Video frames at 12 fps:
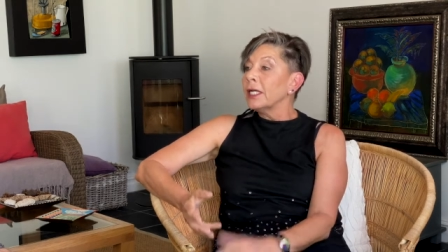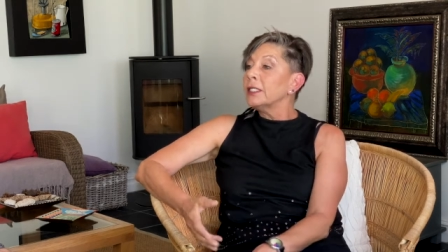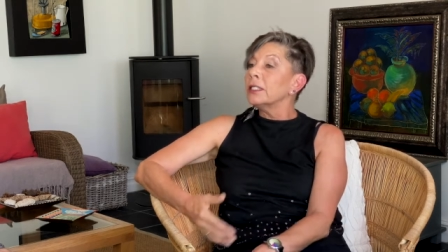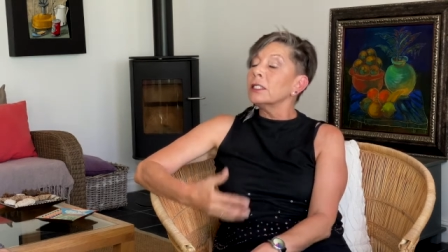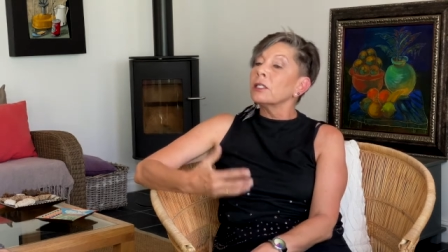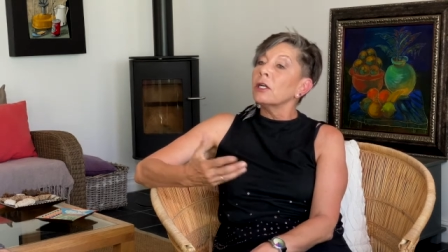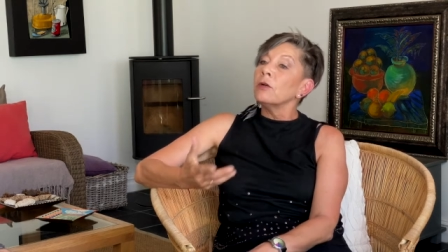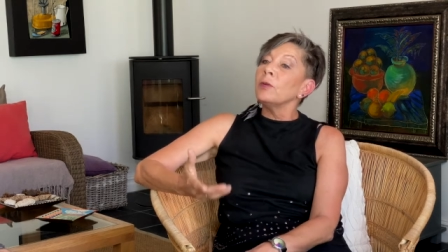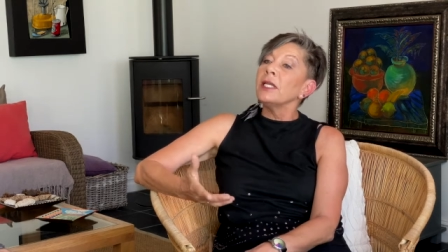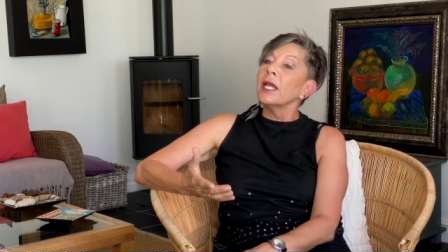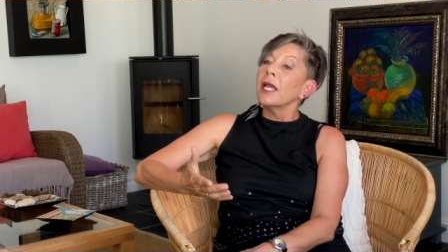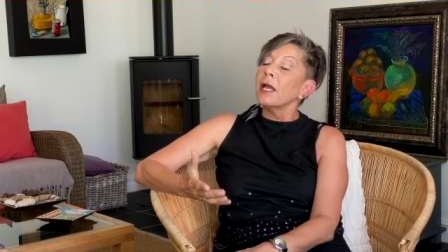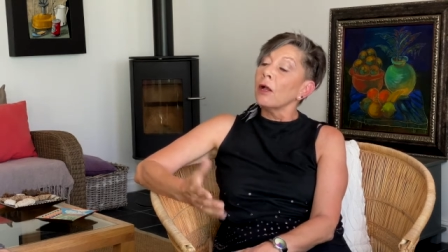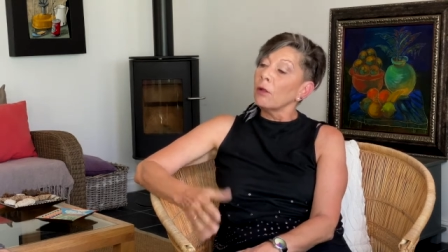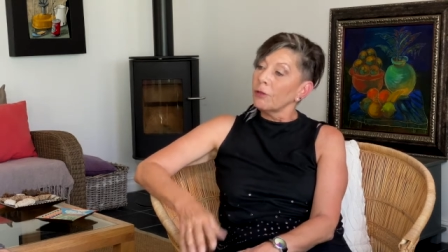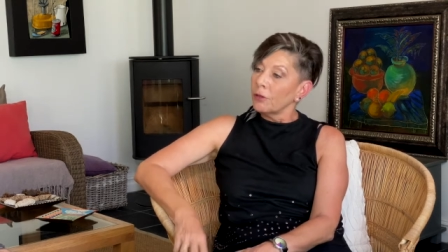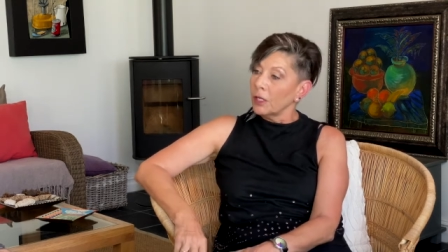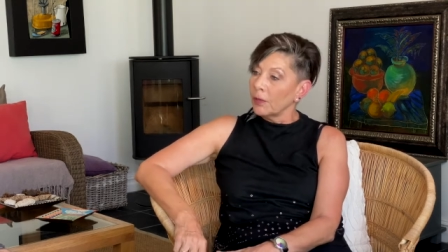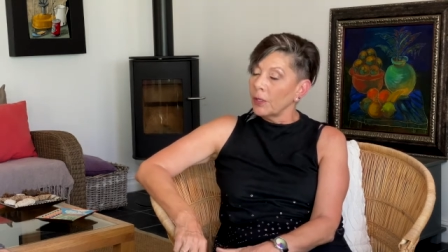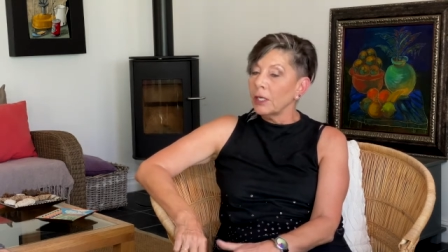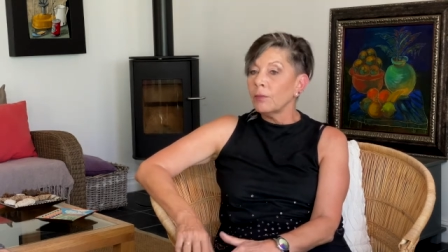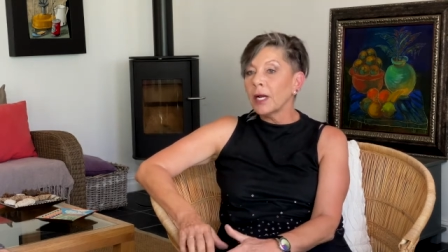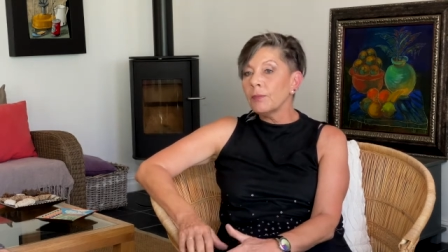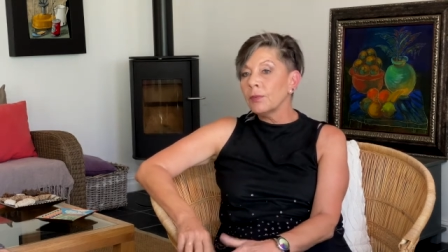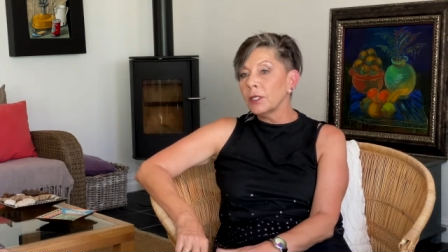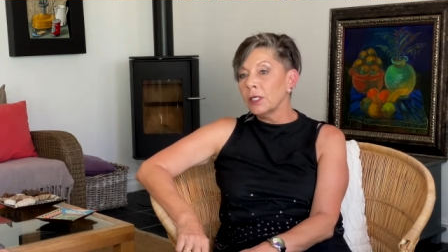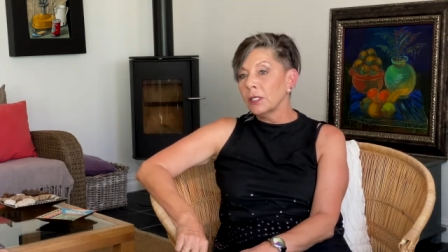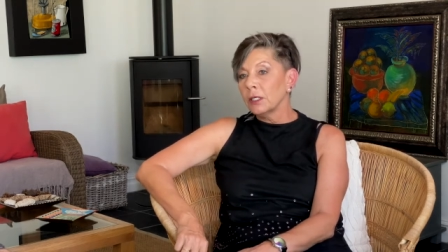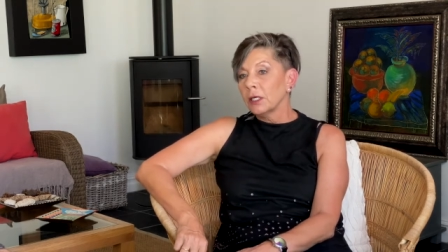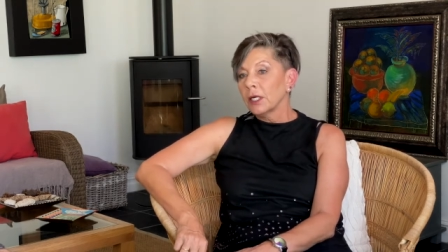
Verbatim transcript: is this going to be healthy? I mean, in my opinion,